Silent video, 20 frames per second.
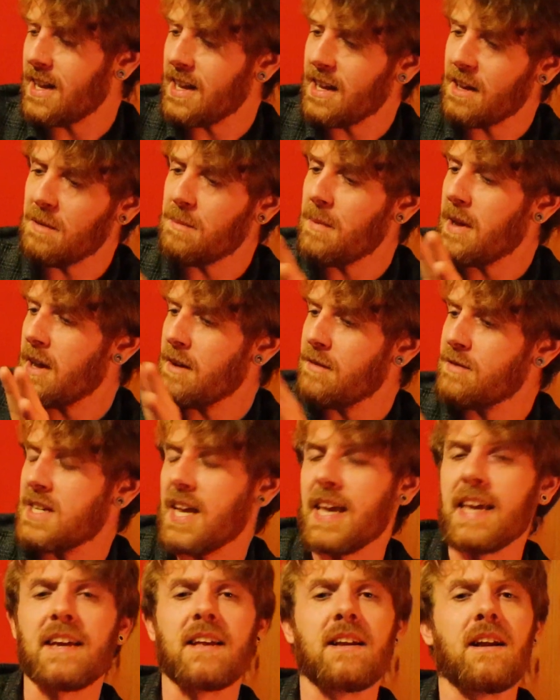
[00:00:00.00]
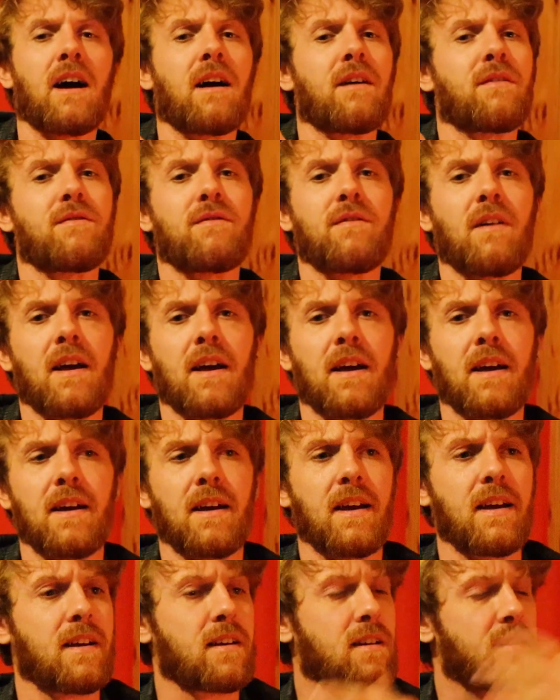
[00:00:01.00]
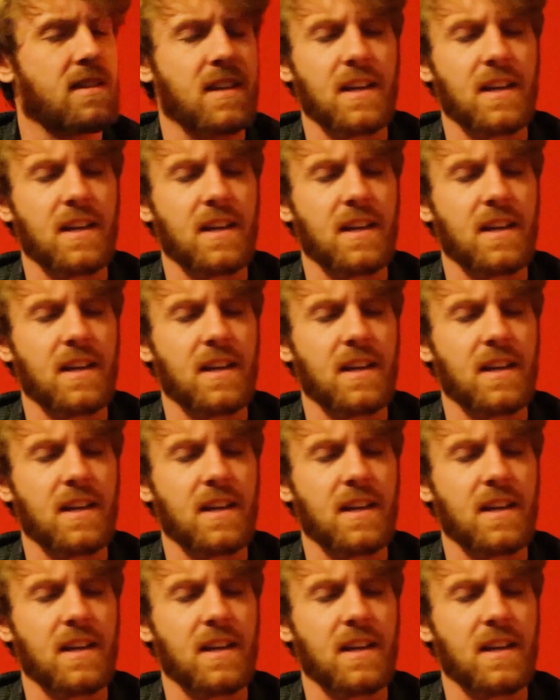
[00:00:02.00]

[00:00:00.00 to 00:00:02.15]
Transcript: that you may have taken off the